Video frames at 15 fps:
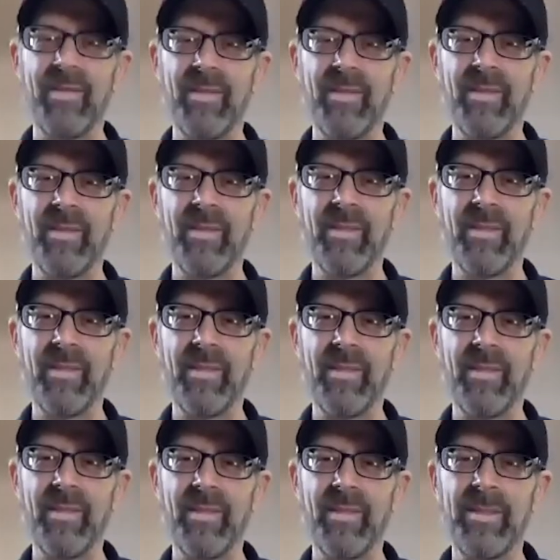
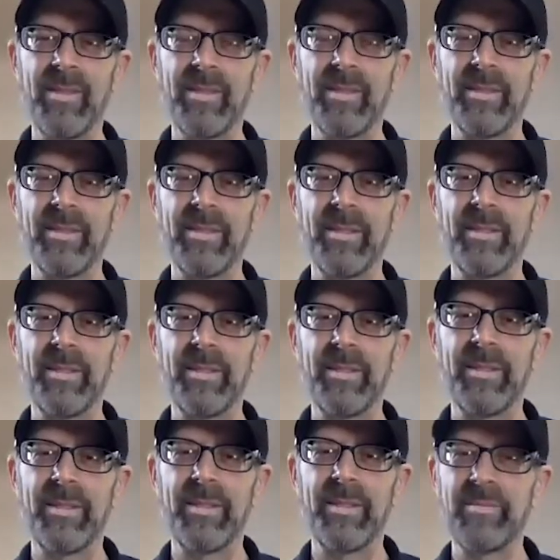
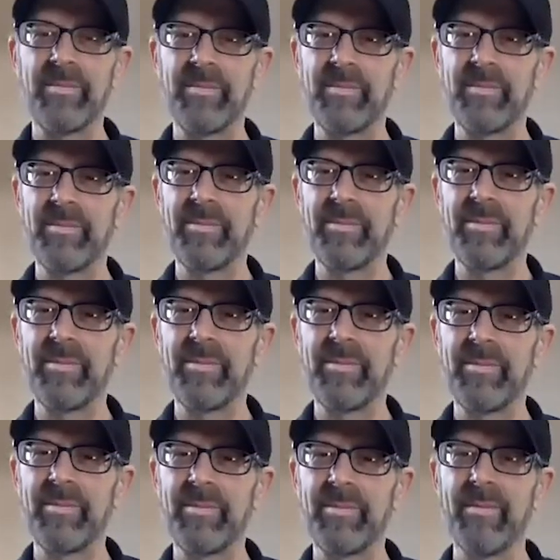
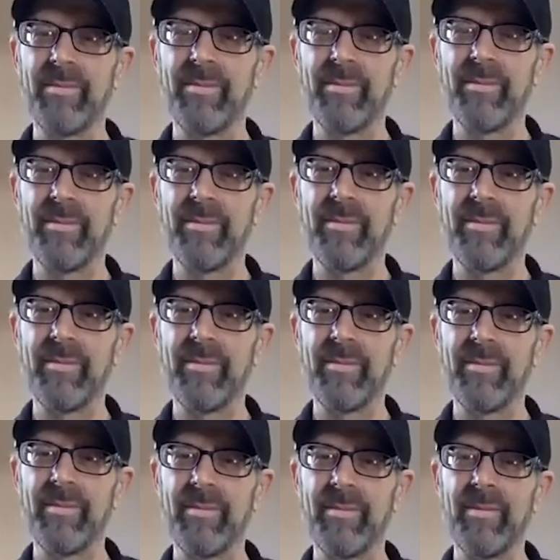
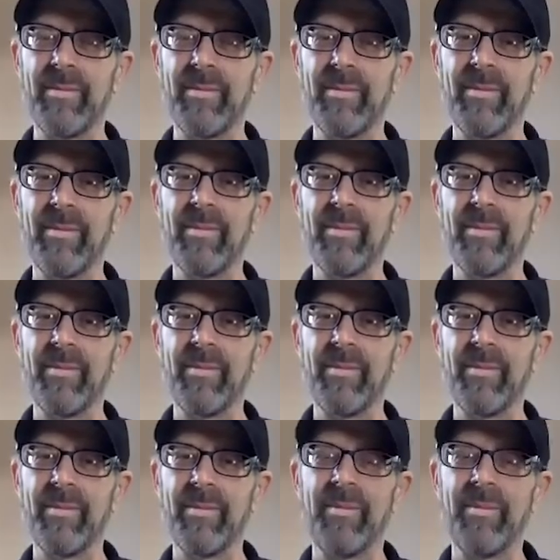
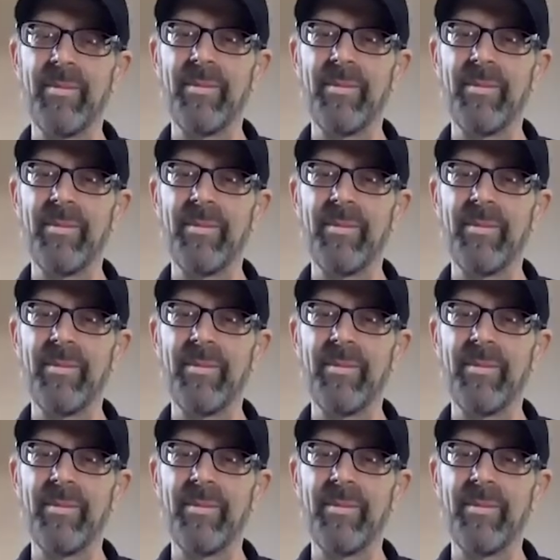(silent)